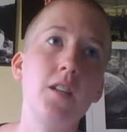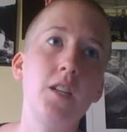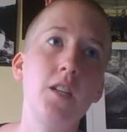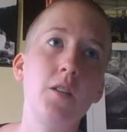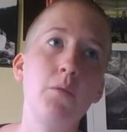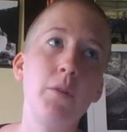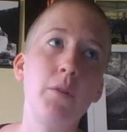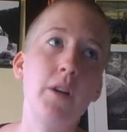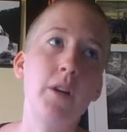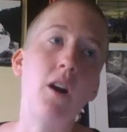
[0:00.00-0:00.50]

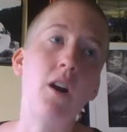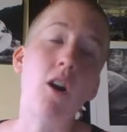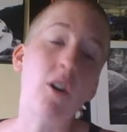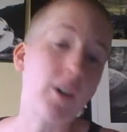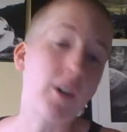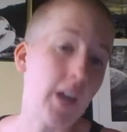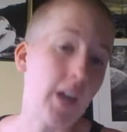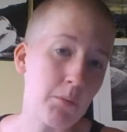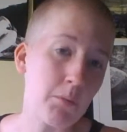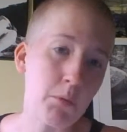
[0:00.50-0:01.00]
we're all
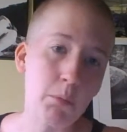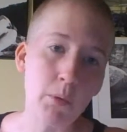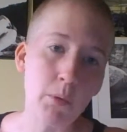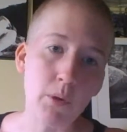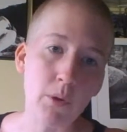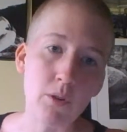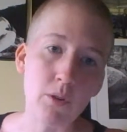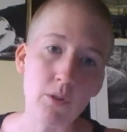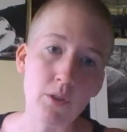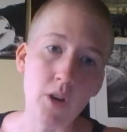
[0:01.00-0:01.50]

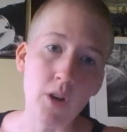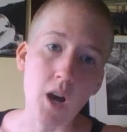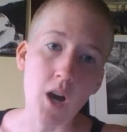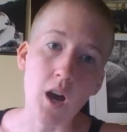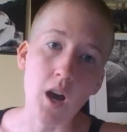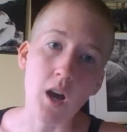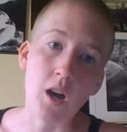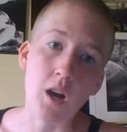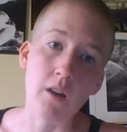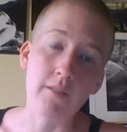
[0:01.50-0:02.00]
capable
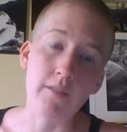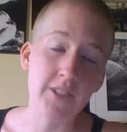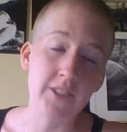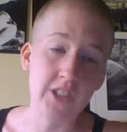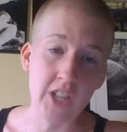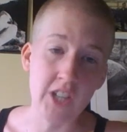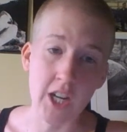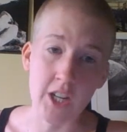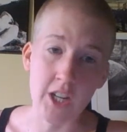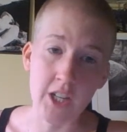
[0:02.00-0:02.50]
of
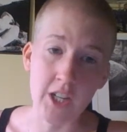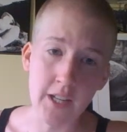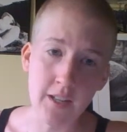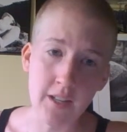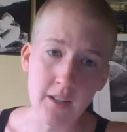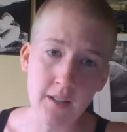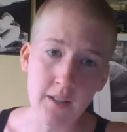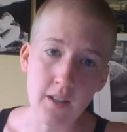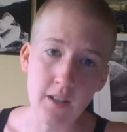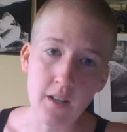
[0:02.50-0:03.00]

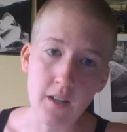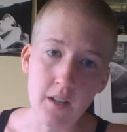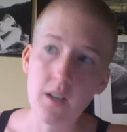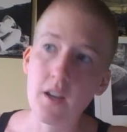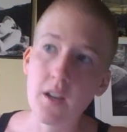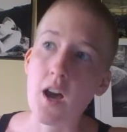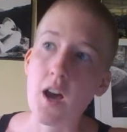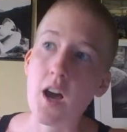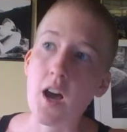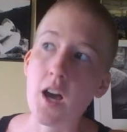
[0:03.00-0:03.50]
sharing.
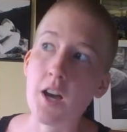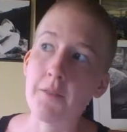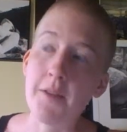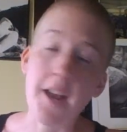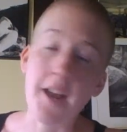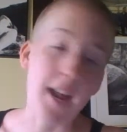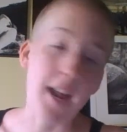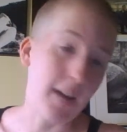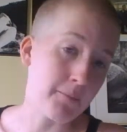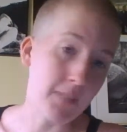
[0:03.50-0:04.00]

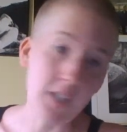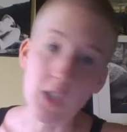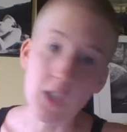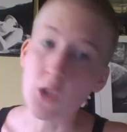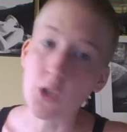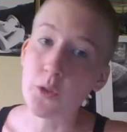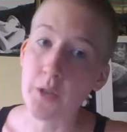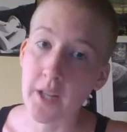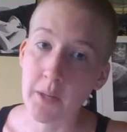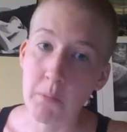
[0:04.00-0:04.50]
And I'm
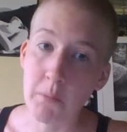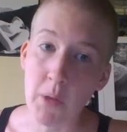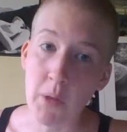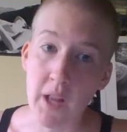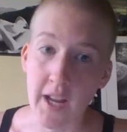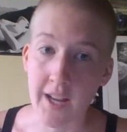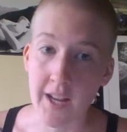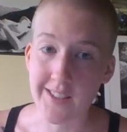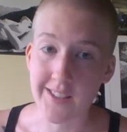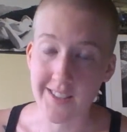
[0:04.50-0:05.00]
including
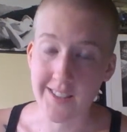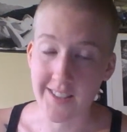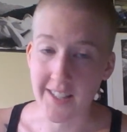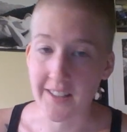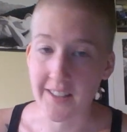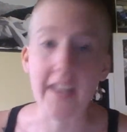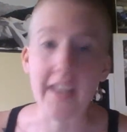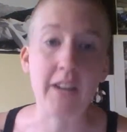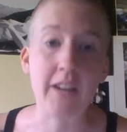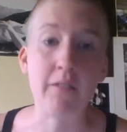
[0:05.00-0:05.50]
plants
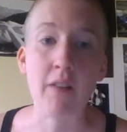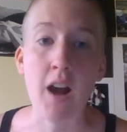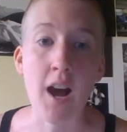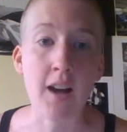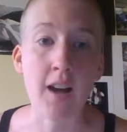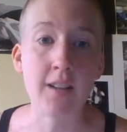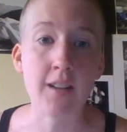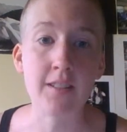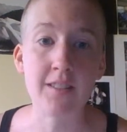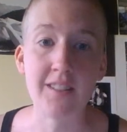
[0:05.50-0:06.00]
and like
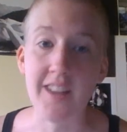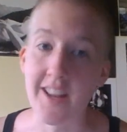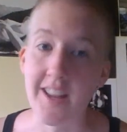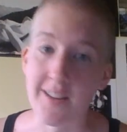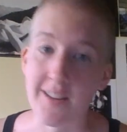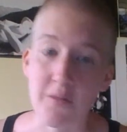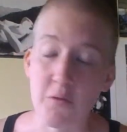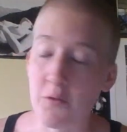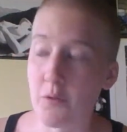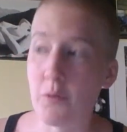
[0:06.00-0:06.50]
rocks
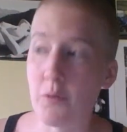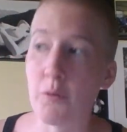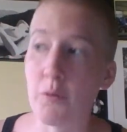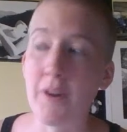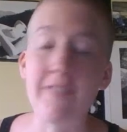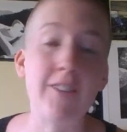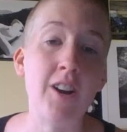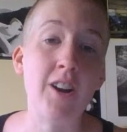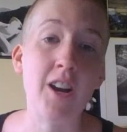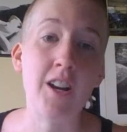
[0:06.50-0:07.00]
and
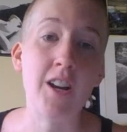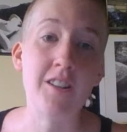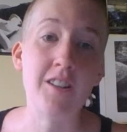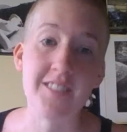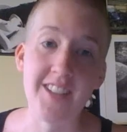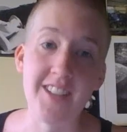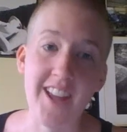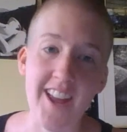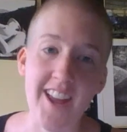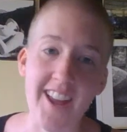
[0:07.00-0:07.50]
rivers
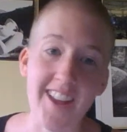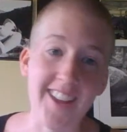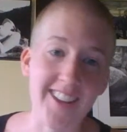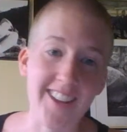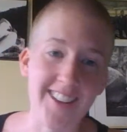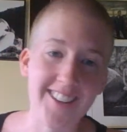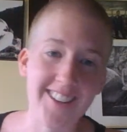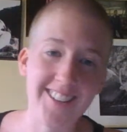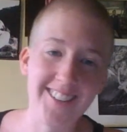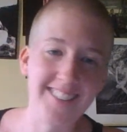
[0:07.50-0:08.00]

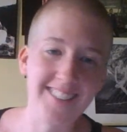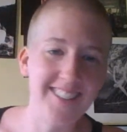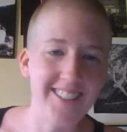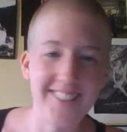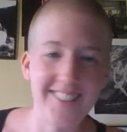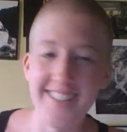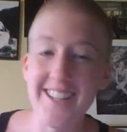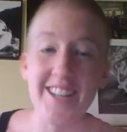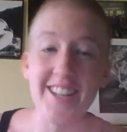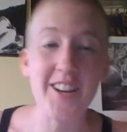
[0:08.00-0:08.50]
and
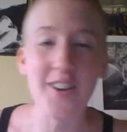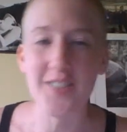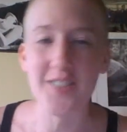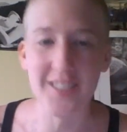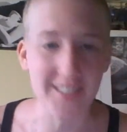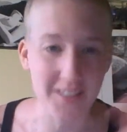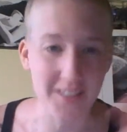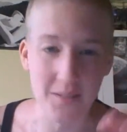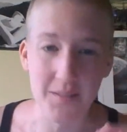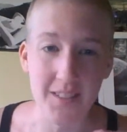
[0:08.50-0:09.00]

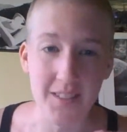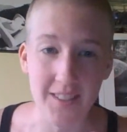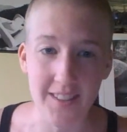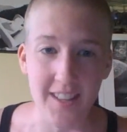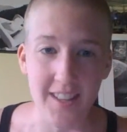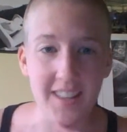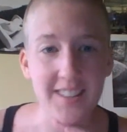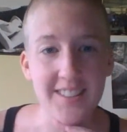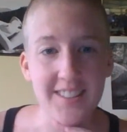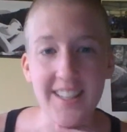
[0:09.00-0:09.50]
ecosystems in
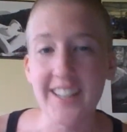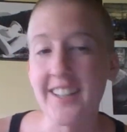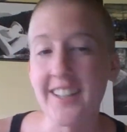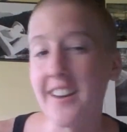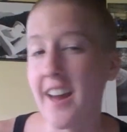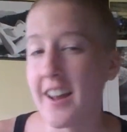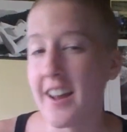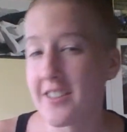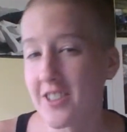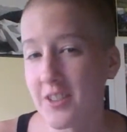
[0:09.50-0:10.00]
this, like
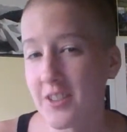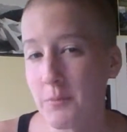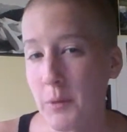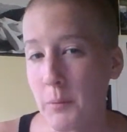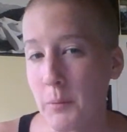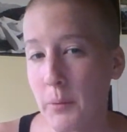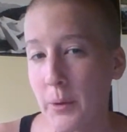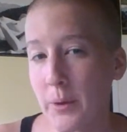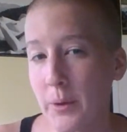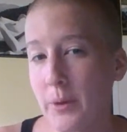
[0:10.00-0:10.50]
not just
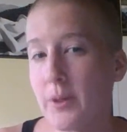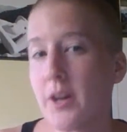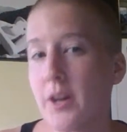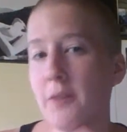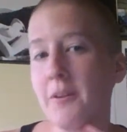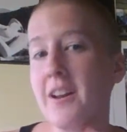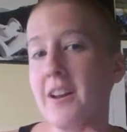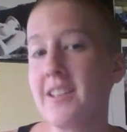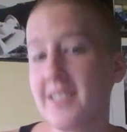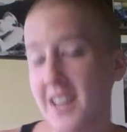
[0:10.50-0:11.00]
people.
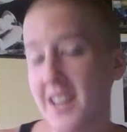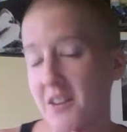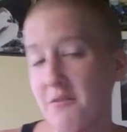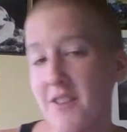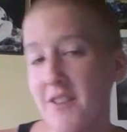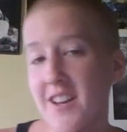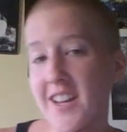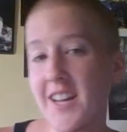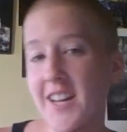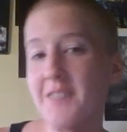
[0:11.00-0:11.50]
When I say
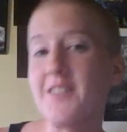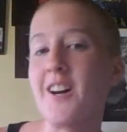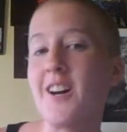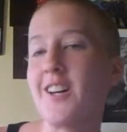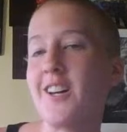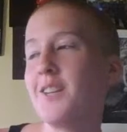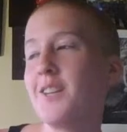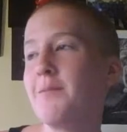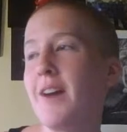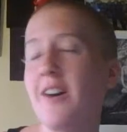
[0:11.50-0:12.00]
we, I'm
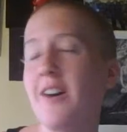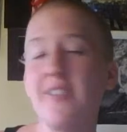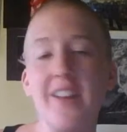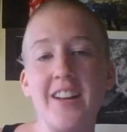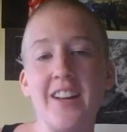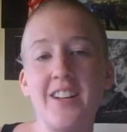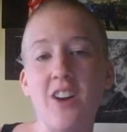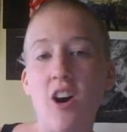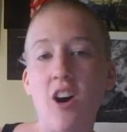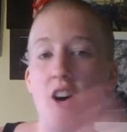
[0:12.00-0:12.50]
talking about
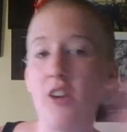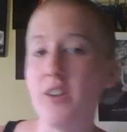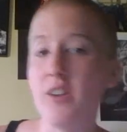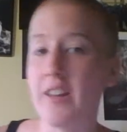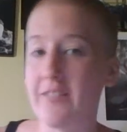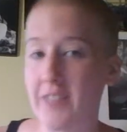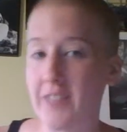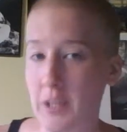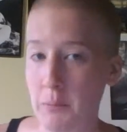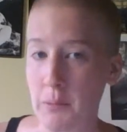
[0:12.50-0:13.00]
like all
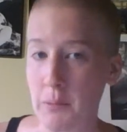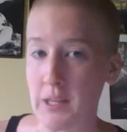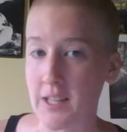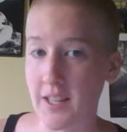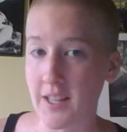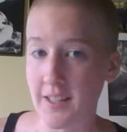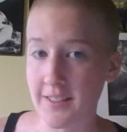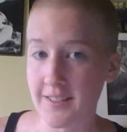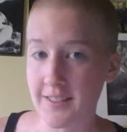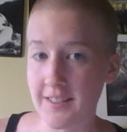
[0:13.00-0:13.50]
living
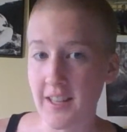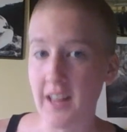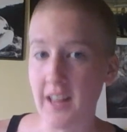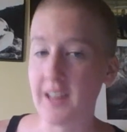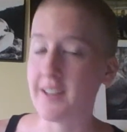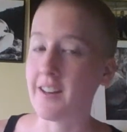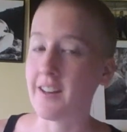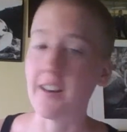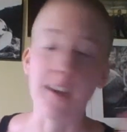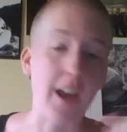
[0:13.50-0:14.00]
beings,
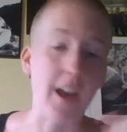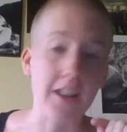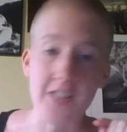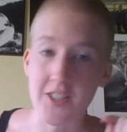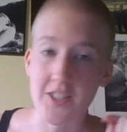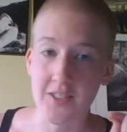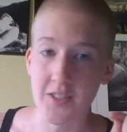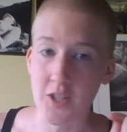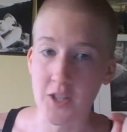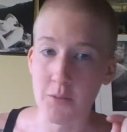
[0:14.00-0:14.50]
not
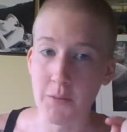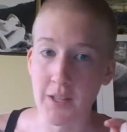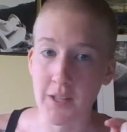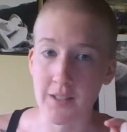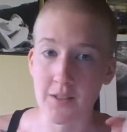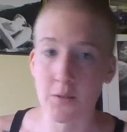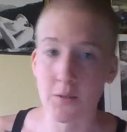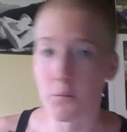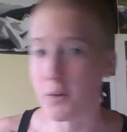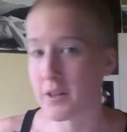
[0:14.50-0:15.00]
just
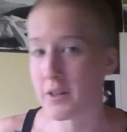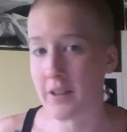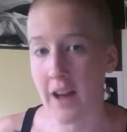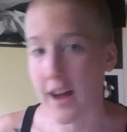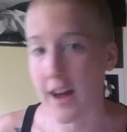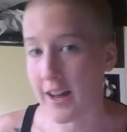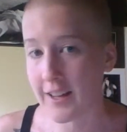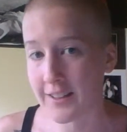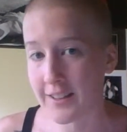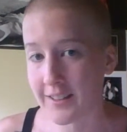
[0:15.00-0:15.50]
humans. We're
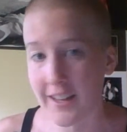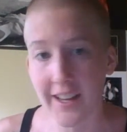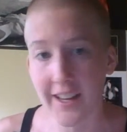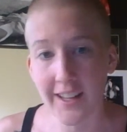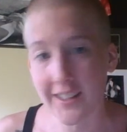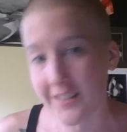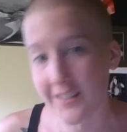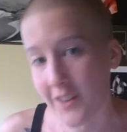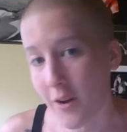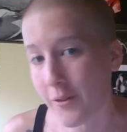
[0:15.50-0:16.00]
not
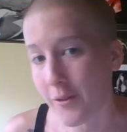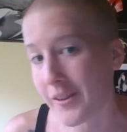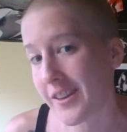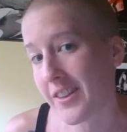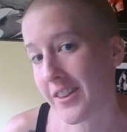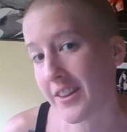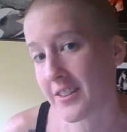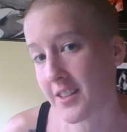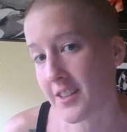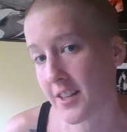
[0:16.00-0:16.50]
like the only
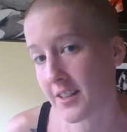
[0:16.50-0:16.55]
things that